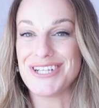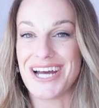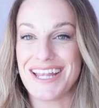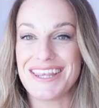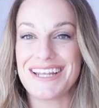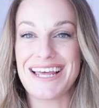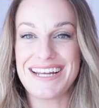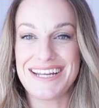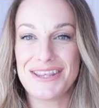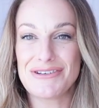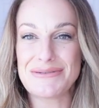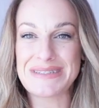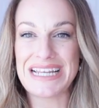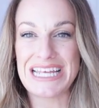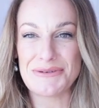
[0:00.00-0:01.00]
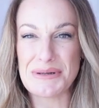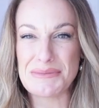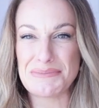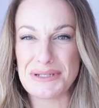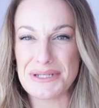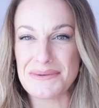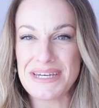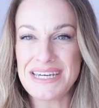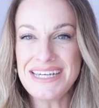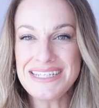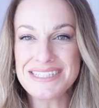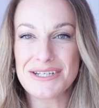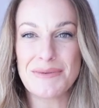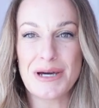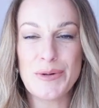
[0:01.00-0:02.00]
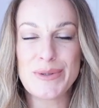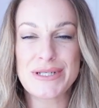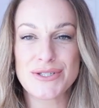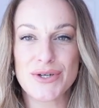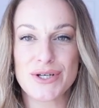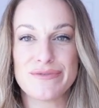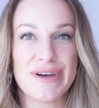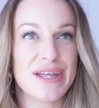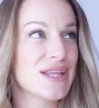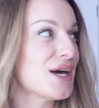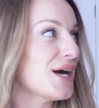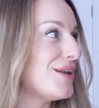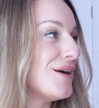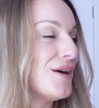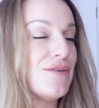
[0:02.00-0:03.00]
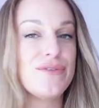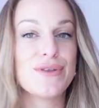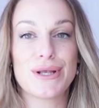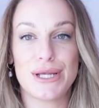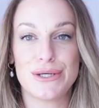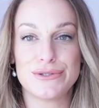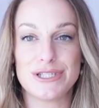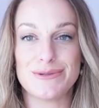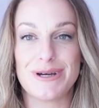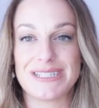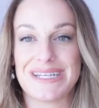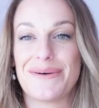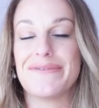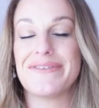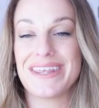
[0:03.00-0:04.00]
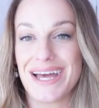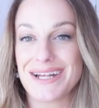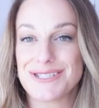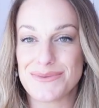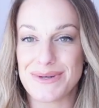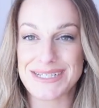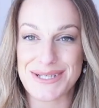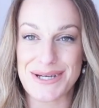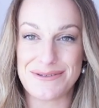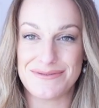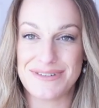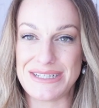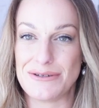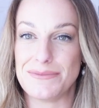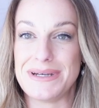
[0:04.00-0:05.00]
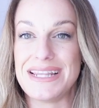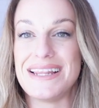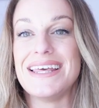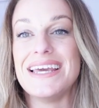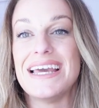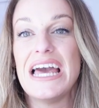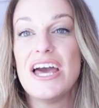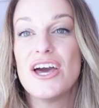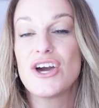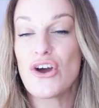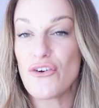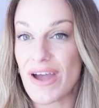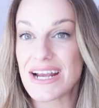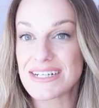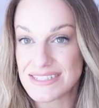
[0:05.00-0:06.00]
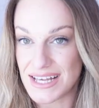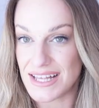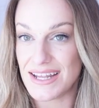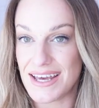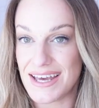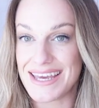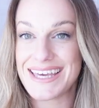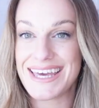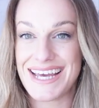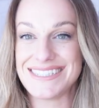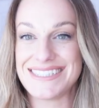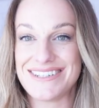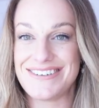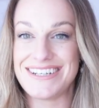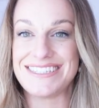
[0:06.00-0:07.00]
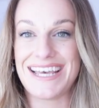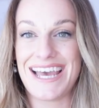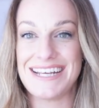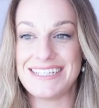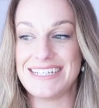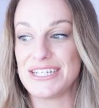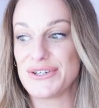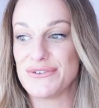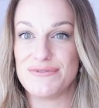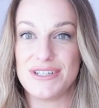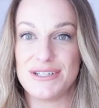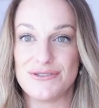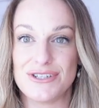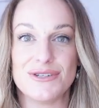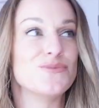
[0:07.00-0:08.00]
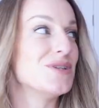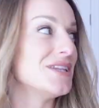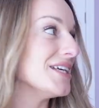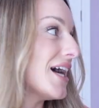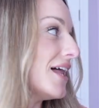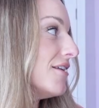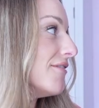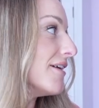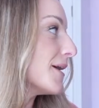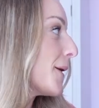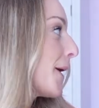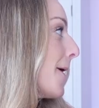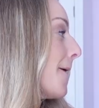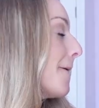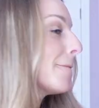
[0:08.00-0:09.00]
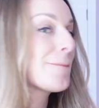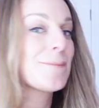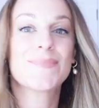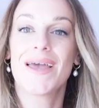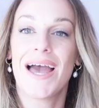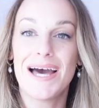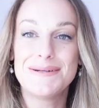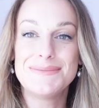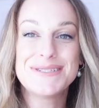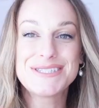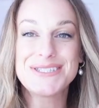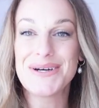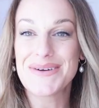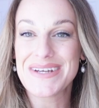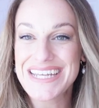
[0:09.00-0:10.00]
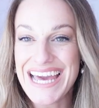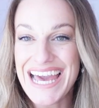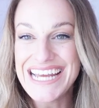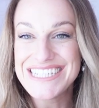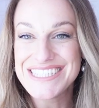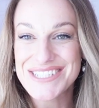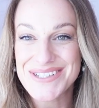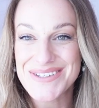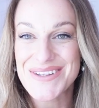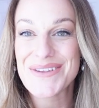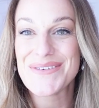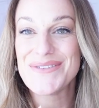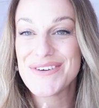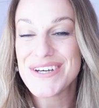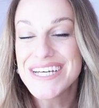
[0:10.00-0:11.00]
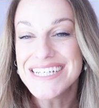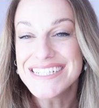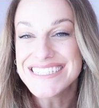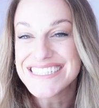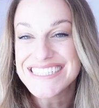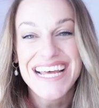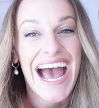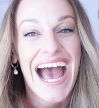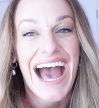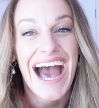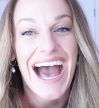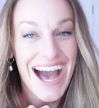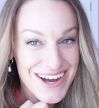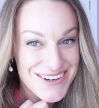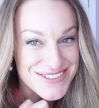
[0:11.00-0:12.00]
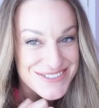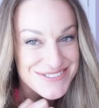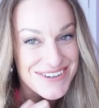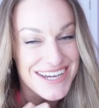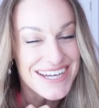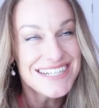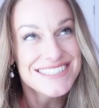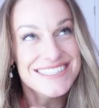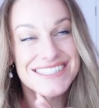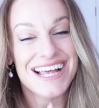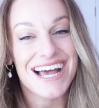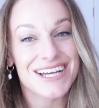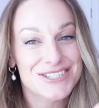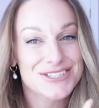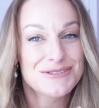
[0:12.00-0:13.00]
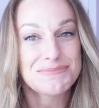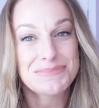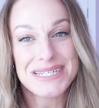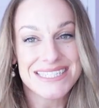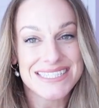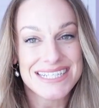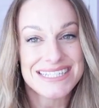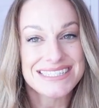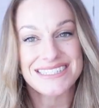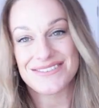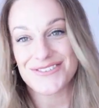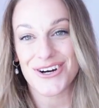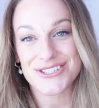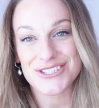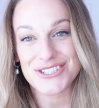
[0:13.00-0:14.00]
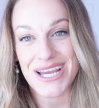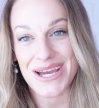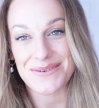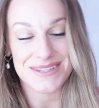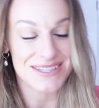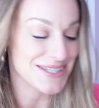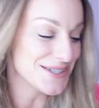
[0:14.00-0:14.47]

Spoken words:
shut. The lighting in the room is a little bit bluey, so I'm hoping it's not going to affect the colour of the clothes too much. However, the cutaways hopefully will be the correct colour in case there is any confusion with the colouring. So I'm going to get into the first outfit slash pieces I've got to share with